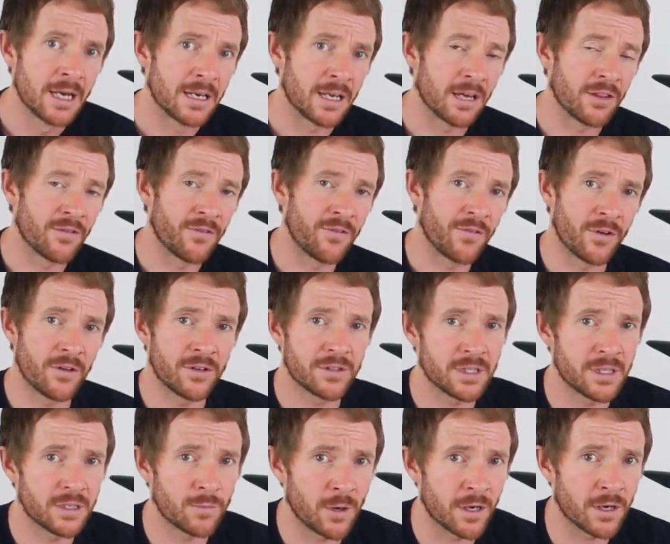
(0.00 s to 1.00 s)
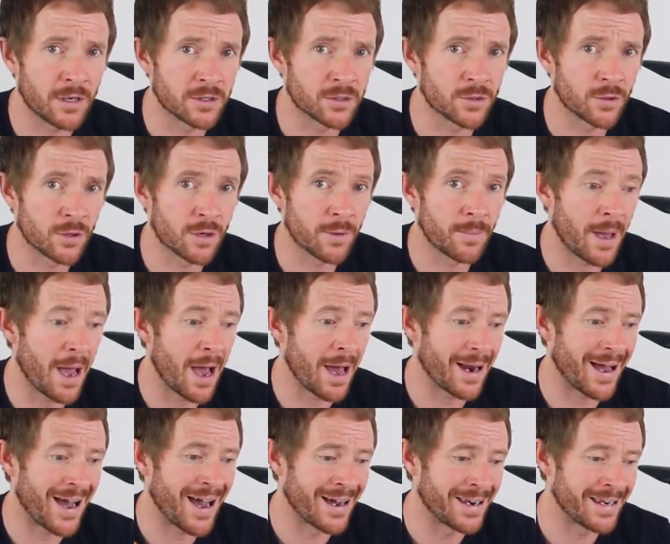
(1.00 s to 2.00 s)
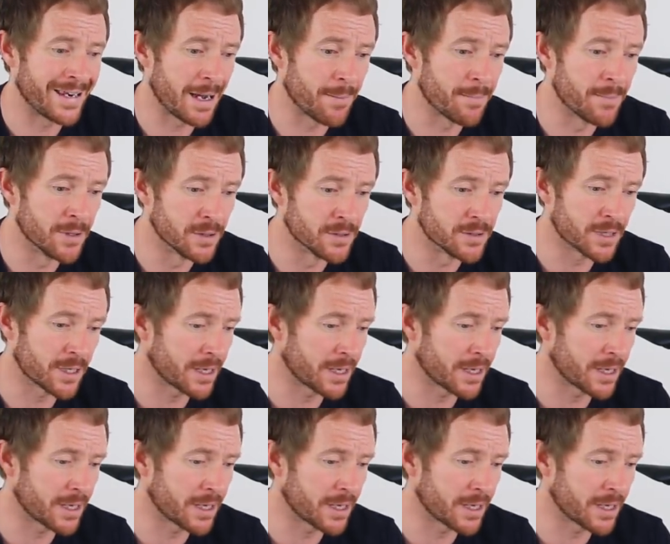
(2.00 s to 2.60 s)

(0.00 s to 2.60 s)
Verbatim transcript: Now the first thing we're going to talk about are numbers.